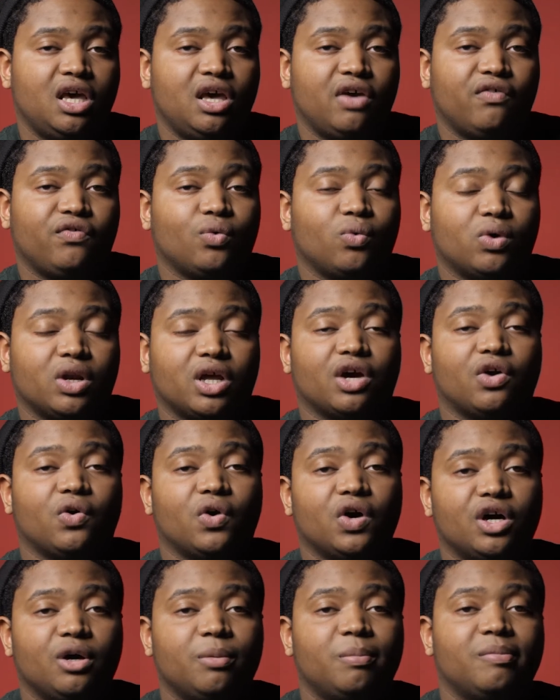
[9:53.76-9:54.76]
If you want to go
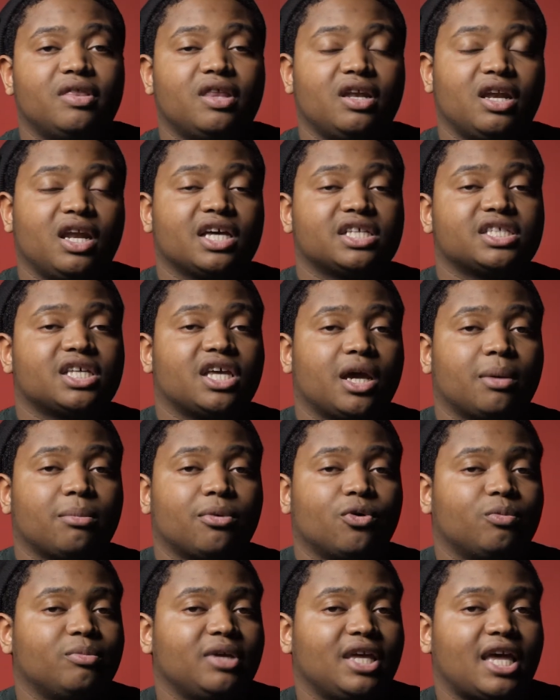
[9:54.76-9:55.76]
up, the next camera
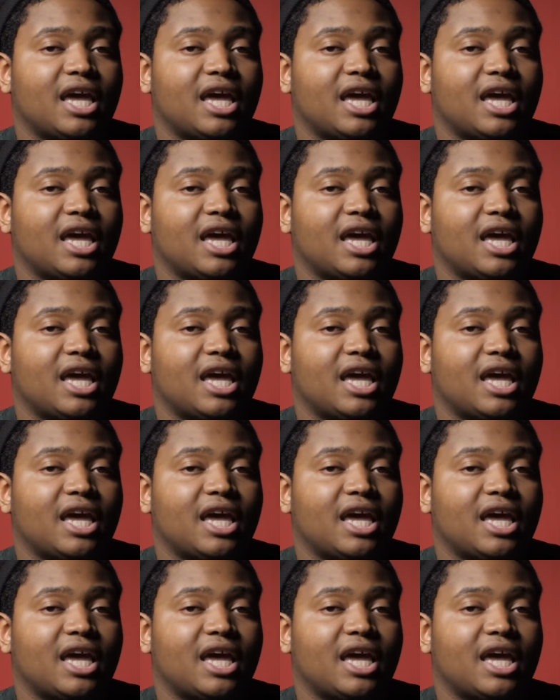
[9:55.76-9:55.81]
will be